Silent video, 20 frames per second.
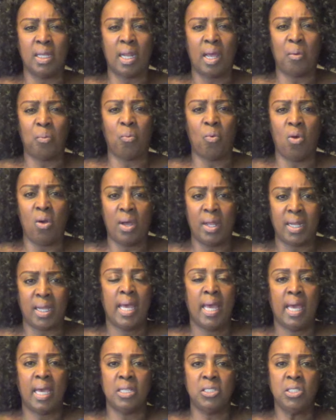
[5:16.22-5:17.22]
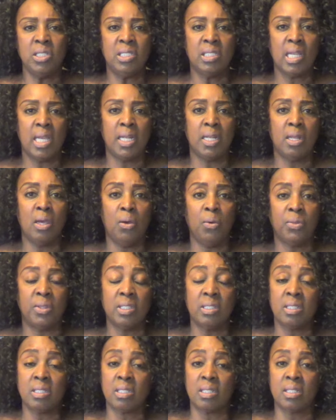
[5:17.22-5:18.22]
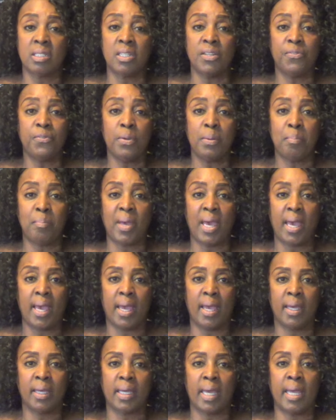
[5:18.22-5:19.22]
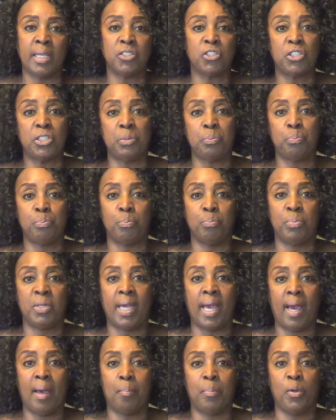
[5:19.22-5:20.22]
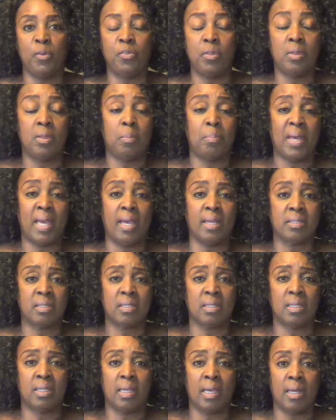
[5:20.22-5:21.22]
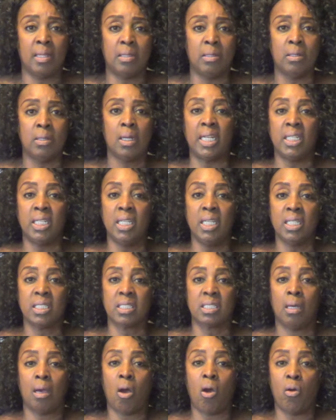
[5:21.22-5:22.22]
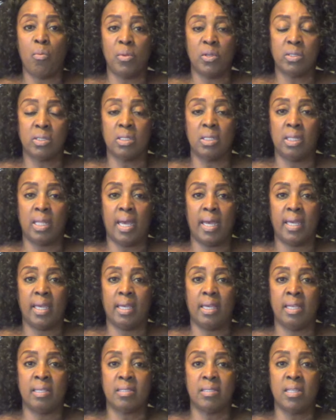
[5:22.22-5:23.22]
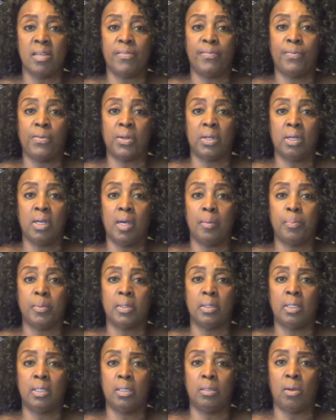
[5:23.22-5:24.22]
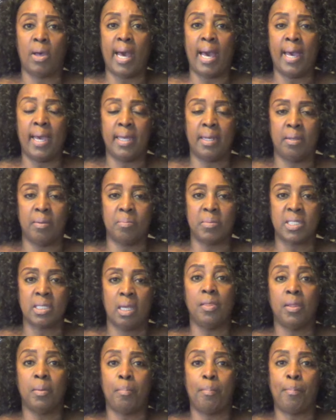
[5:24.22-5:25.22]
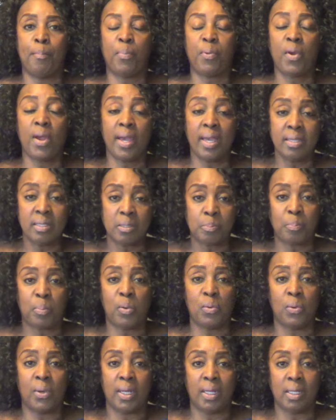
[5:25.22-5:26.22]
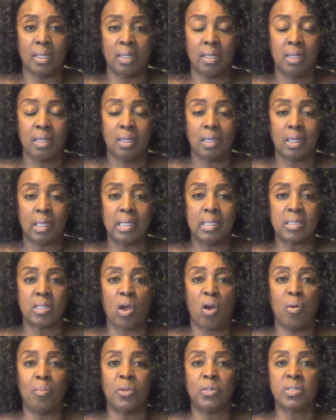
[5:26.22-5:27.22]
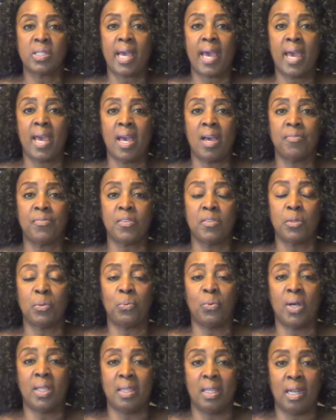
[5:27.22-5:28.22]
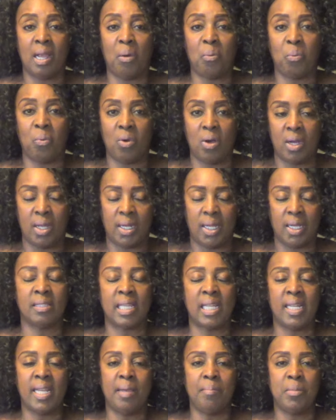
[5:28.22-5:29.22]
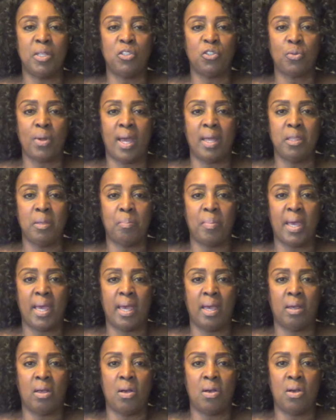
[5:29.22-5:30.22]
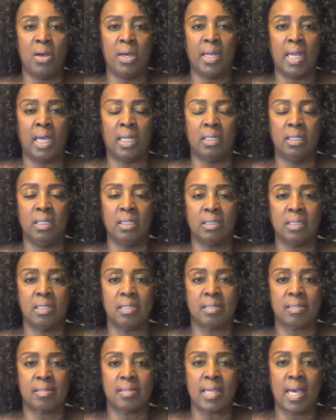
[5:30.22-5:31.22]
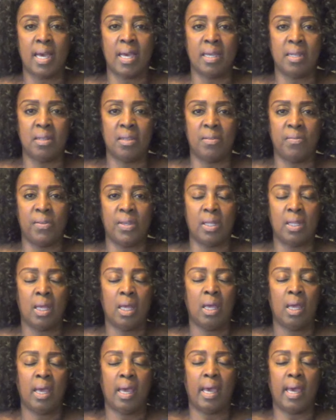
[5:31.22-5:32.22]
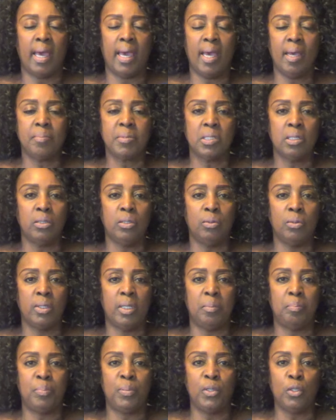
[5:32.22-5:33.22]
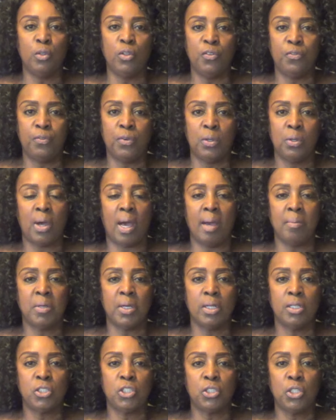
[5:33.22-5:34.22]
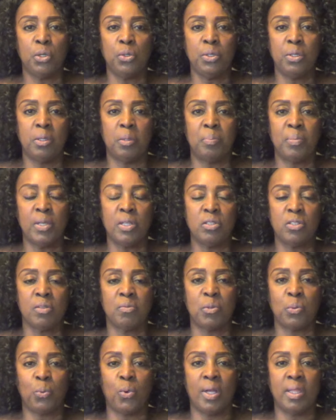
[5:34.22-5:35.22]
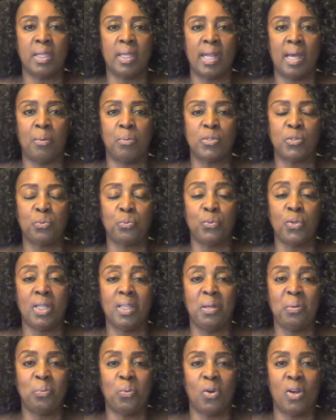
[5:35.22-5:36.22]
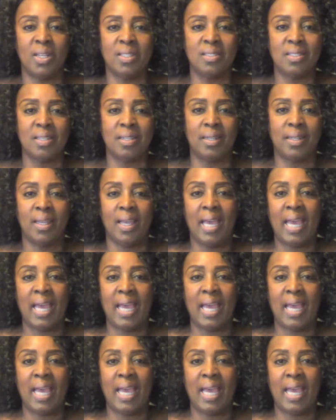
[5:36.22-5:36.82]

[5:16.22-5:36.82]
that I wanted. And she said, no, this is a different bag. And she got both of the bags together. It looks almost alike, except for a couple of little items. The price point is almost half of the one that I wanted. They let me try the bag on. I looked inside of it. Absolutely beautiful. I'm going to show you the picture of the one that I was really wanting.